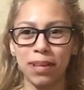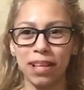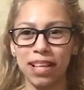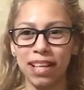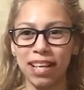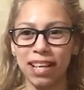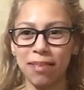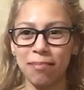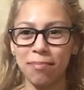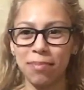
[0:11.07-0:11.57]

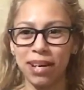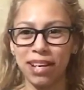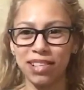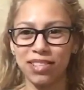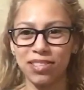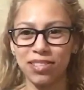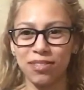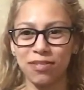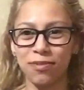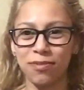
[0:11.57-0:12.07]
Play by
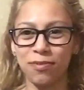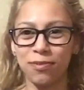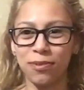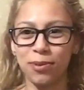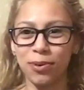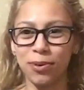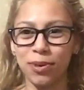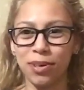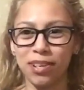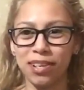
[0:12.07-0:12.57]

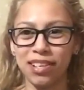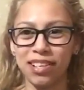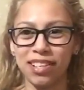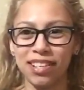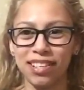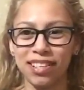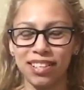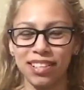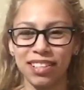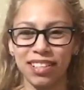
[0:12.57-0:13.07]

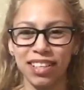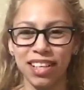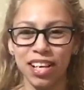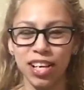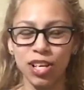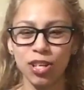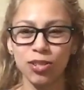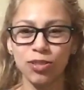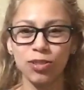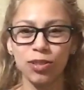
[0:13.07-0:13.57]
Sephora.
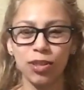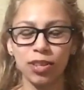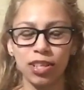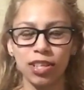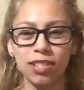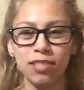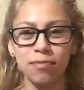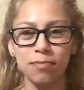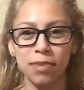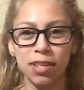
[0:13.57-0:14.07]
So
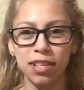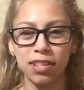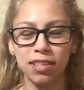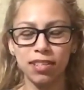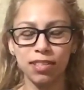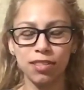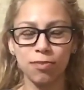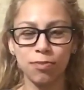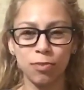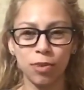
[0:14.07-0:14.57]
this
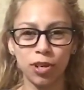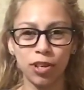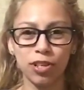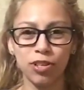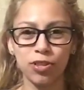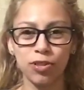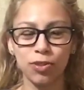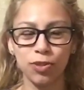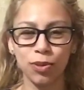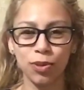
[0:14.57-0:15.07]
month is
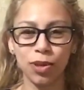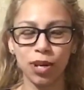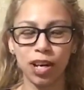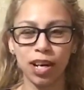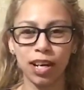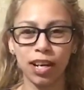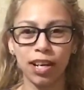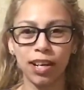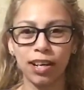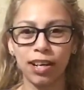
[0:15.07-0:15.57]
March, so
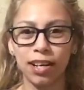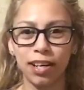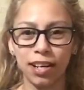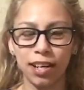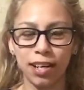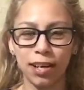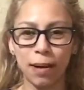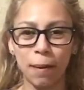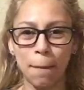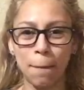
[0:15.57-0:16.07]
I got
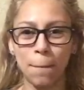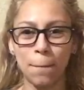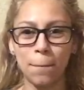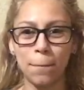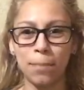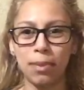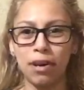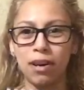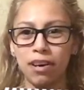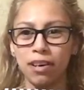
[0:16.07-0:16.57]
a
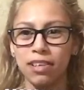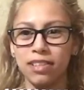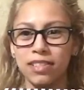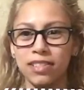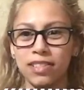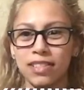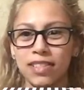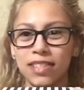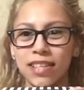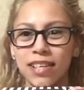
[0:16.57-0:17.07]

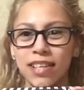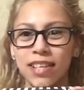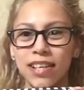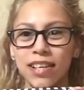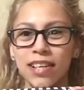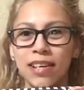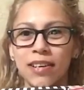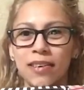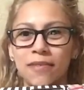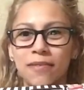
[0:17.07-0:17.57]
box
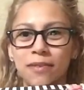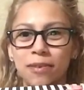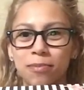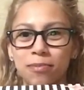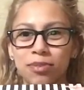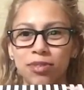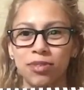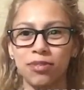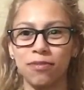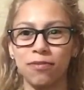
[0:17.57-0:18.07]

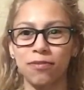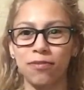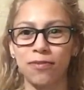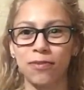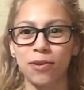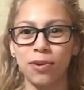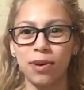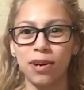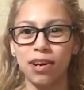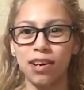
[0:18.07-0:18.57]
from
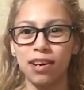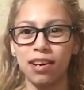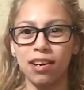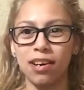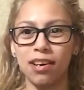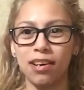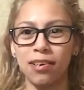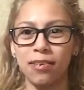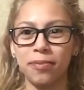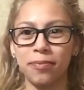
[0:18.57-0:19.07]
Sephora,
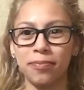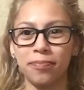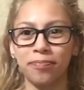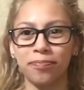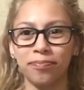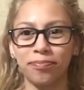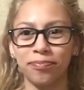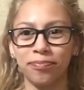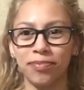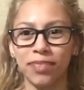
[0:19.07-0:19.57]

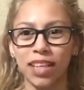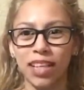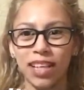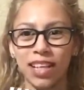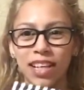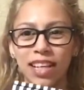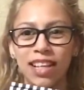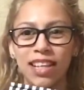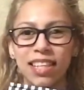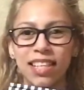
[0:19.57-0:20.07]

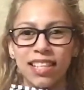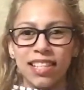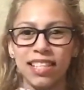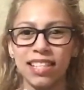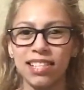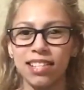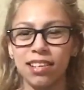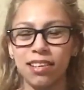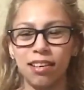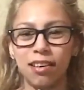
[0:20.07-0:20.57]
and this
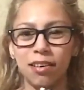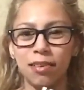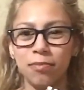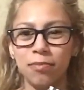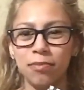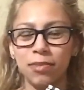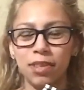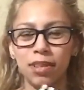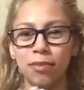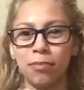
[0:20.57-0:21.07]
is
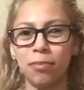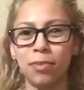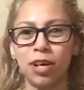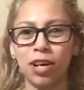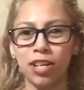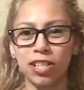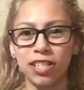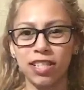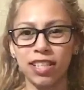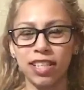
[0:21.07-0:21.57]

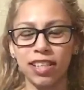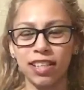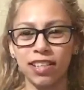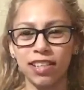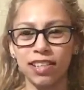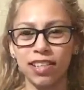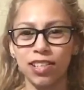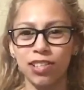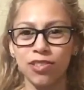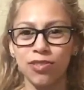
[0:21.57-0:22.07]

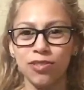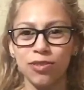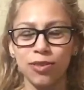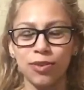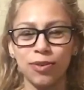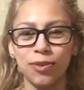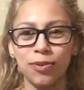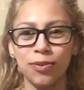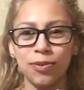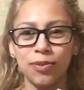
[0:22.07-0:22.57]
unboxing.
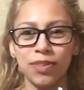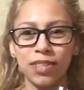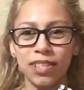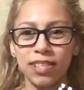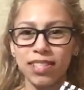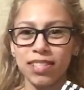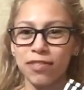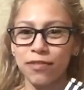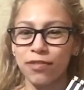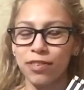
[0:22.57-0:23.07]
So this
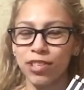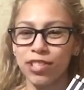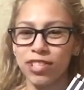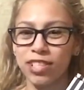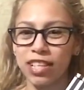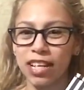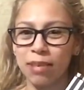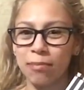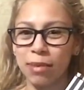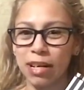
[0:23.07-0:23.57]
is the
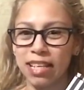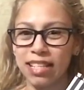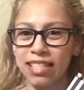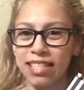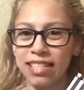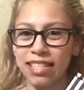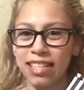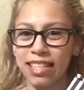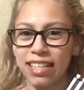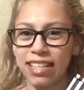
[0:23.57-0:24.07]
first time I
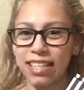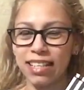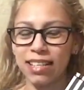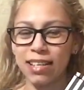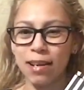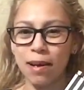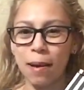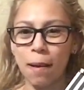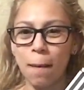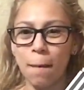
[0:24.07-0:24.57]
see it,
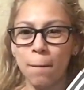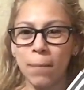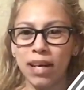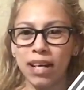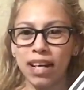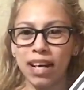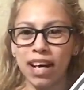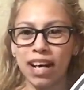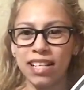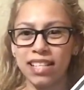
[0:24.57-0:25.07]

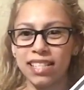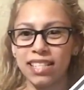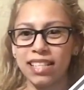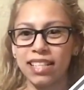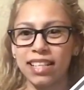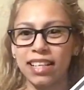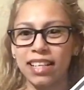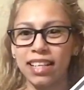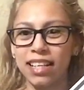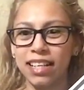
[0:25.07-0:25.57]
but I
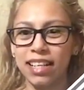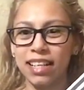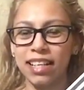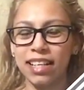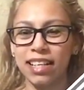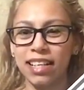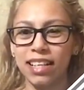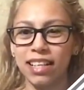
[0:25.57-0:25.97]
did cut